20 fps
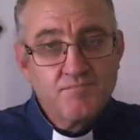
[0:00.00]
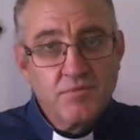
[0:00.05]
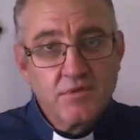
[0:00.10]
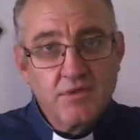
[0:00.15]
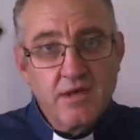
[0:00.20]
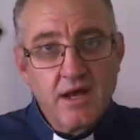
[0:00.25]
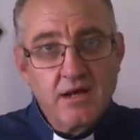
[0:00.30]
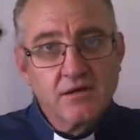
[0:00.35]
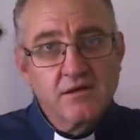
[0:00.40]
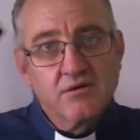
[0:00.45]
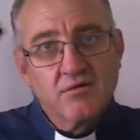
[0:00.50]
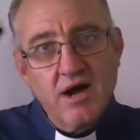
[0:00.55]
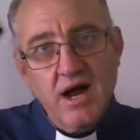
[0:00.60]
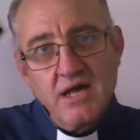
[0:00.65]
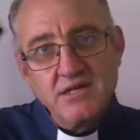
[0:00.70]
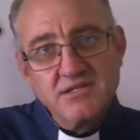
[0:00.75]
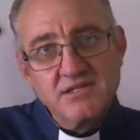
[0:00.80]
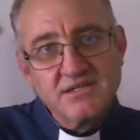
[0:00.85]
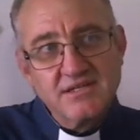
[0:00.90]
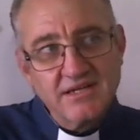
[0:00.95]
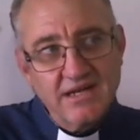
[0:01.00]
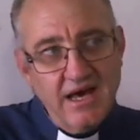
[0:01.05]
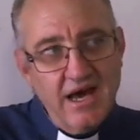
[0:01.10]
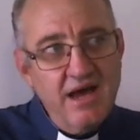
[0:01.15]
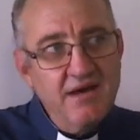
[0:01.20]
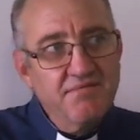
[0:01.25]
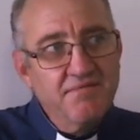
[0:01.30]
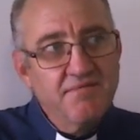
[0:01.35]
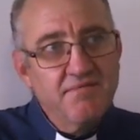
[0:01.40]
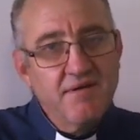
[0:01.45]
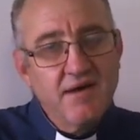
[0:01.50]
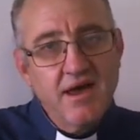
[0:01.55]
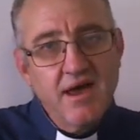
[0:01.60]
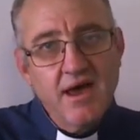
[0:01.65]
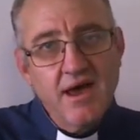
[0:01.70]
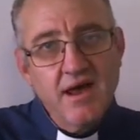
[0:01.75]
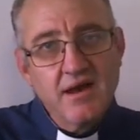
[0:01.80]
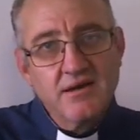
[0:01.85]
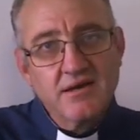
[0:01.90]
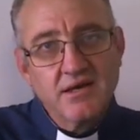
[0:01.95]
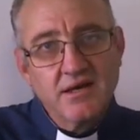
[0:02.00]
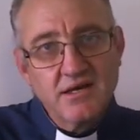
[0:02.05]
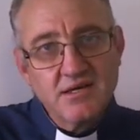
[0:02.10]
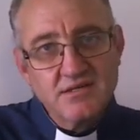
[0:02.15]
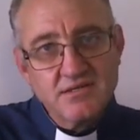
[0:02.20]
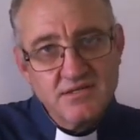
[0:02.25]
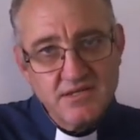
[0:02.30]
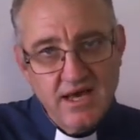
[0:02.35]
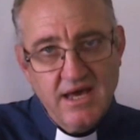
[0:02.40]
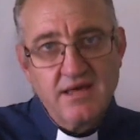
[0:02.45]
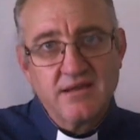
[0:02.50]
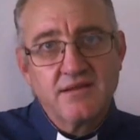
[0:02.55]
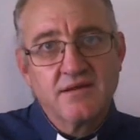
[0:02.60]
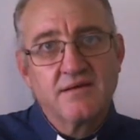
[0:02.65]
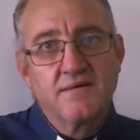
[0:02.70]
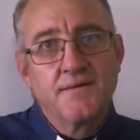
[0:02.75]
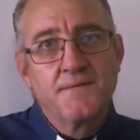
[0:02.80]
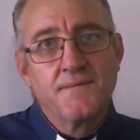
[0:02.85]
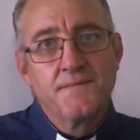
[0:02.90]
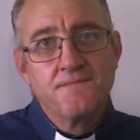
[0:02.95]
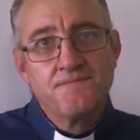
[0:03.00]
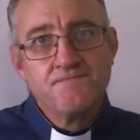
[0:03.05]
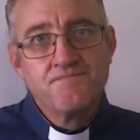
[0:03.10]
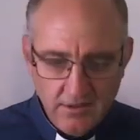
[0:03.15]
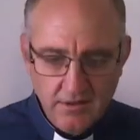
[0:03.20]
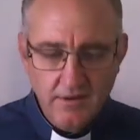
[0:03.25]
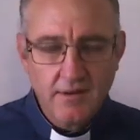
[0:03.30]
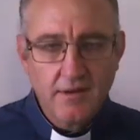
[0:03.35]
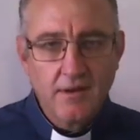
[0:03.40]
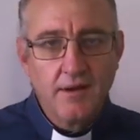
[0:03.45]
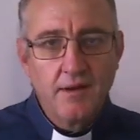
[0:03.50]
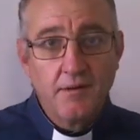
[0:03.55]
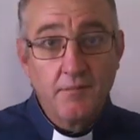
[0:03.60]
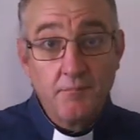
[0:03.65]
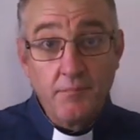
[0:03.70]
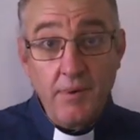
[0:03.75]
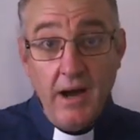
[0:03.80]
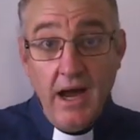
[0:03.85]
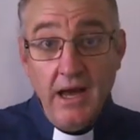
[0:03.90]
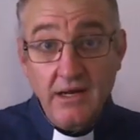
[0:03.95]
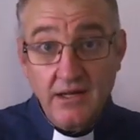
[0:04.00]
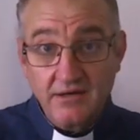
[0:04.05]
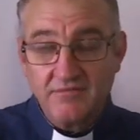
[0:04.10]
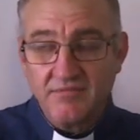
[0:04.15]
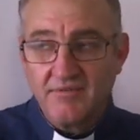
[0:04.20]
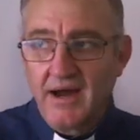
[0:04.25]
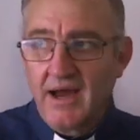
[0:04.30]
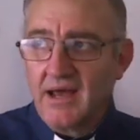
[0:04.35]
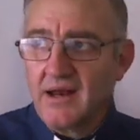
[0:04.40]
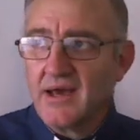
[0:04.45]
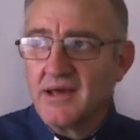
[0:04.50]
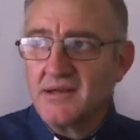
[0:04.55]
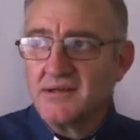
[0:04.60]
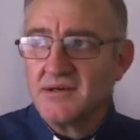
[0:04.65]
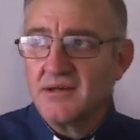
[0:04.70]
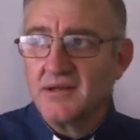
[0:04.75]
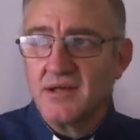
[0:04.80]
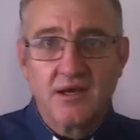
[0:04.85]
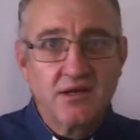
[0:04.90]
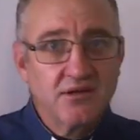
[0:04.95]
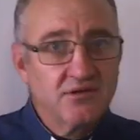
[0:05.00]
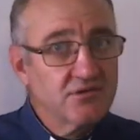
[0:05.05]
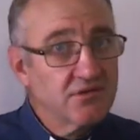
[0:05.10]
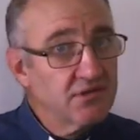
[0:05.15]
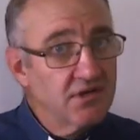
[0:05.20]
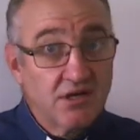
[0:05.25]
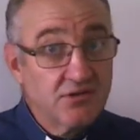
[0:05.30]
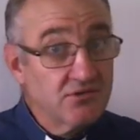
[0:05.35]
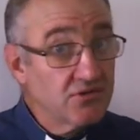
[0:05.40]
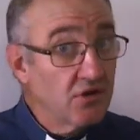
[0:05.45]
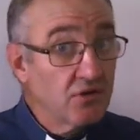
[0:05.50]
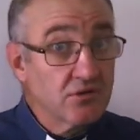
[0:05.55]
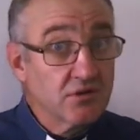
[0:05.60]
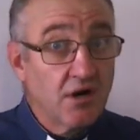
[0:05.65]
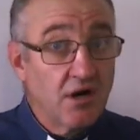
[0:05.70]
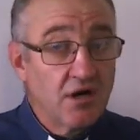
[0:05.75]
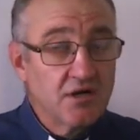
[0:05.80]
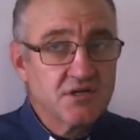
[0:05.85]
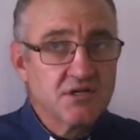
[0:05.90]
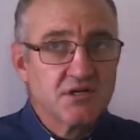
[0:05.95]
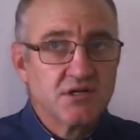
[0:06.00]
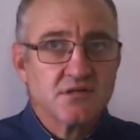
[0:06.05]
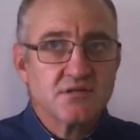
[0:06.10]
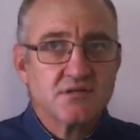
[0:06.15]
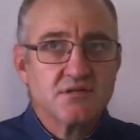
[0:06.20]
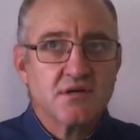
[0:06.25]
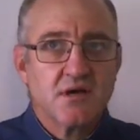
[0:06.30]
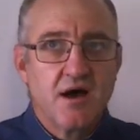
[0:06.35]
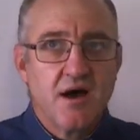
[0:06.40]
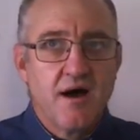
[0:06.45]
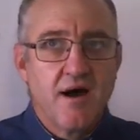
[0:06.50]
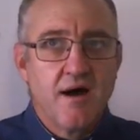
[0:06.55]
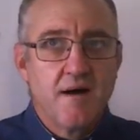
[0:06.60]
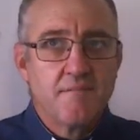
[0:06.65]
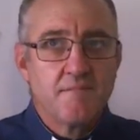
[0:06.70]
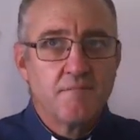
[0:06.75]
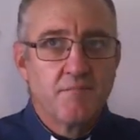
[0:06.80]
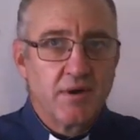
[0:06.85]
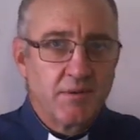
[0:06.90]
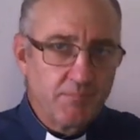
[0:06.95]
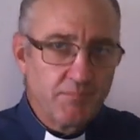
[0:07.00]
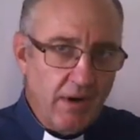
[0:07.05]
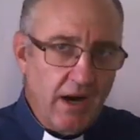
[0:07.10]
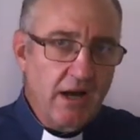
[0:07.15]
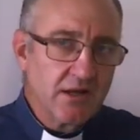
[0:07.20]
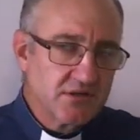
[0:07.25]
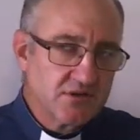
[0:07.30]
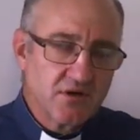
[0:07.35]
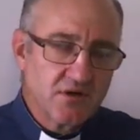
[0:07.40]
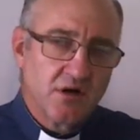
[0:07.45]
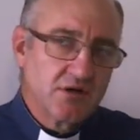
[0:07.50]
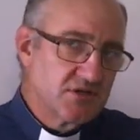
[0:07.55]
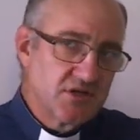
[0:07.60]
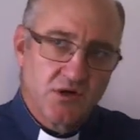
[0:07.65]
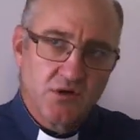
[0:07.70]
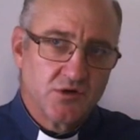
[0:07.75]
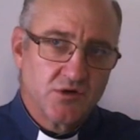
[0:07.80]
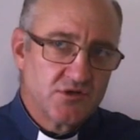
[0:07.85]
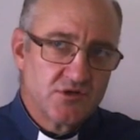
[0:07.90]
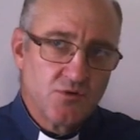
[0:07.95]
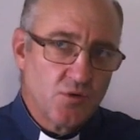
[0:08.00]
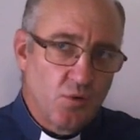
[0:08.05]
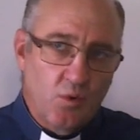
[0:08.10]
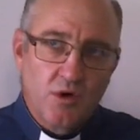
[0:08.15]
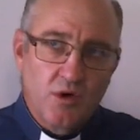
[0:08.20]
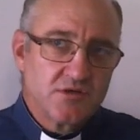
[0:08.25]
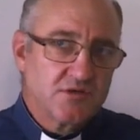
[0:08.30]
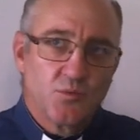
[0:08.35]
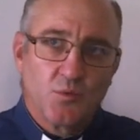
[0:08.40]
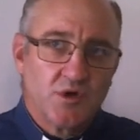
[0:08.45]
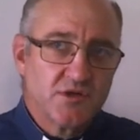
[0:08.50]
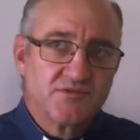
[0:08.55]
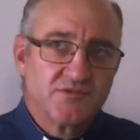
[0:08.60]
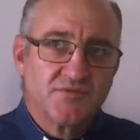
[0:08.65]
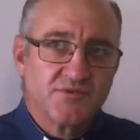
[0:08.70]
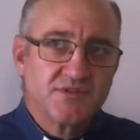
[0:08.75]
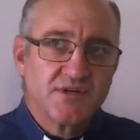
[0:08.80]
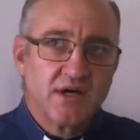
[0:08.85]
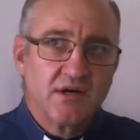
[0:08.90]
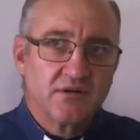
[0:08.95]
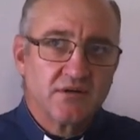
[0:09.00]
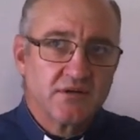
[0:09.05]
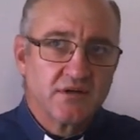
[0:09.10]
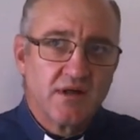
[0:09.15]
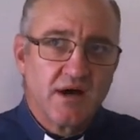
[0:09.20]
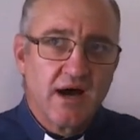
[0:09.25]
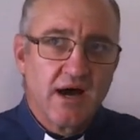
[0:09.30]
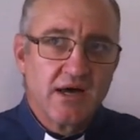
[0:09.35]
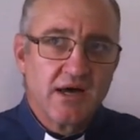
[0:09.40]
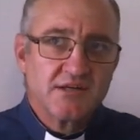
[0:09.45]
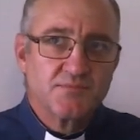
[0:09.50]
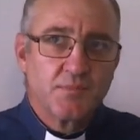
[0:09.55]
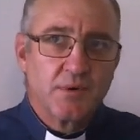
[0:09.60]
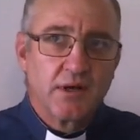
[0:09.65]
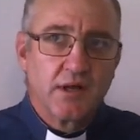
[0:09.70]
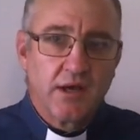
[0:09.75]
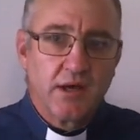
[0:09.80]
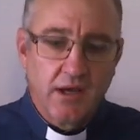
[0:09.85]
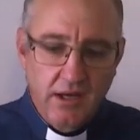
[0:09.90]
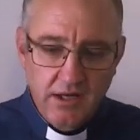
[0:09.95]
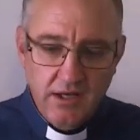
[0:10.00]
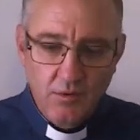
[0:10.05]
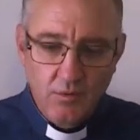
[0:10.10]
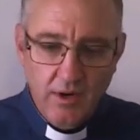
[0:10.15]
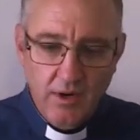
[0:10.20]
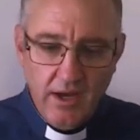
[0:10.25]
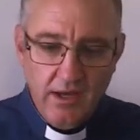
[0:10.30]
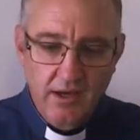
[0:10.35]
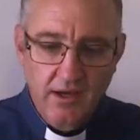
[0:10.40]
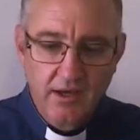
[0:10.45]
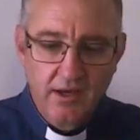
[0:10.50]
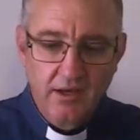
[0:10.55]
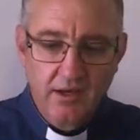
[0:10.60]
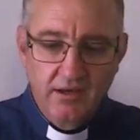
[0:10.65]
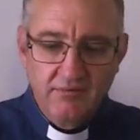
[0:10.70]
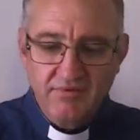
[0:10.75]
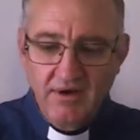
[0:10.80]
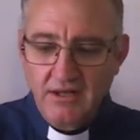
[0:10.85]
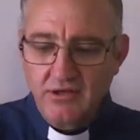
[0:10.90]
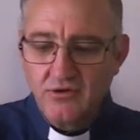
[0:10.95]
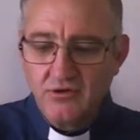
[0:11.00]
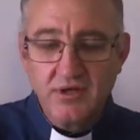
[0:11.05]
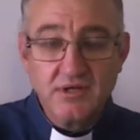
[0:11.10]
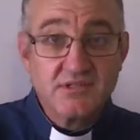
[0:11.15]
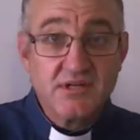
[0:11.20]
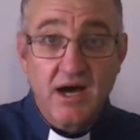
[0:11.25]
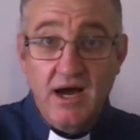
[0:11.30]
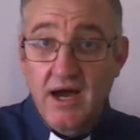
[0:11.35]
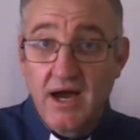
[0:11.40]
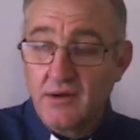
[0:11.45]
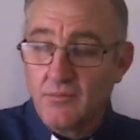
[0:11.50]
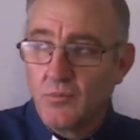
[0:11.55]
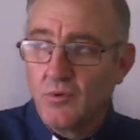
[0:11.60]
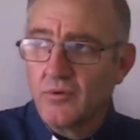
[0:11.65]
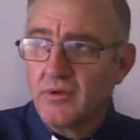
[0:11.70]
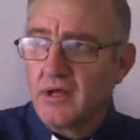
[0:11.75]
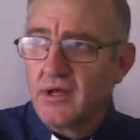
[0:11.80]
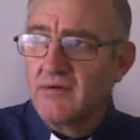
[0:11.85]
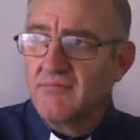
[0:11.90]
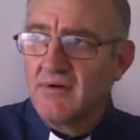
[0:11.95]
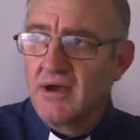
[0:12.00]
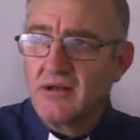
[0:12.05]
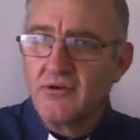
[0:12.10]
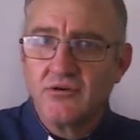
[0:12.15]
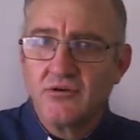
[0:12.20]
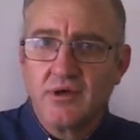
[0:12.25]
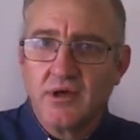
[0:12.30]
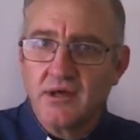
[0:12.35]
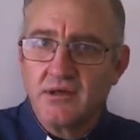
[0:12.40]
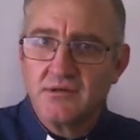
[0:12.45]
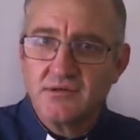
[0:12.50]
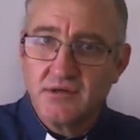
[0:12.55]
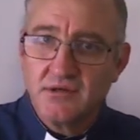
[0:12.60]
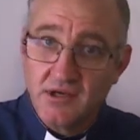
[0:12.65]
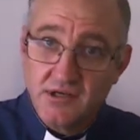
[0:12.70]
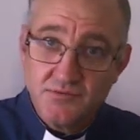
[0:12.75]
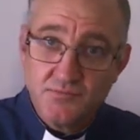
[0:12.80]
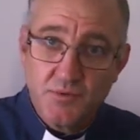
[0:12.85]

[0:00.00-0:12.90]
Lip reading: than Christ's life and his death. Pilate violated his own conscience, but Pilate's conscience was for sale to the highest bidder anyway. He valued his hide more than he valued his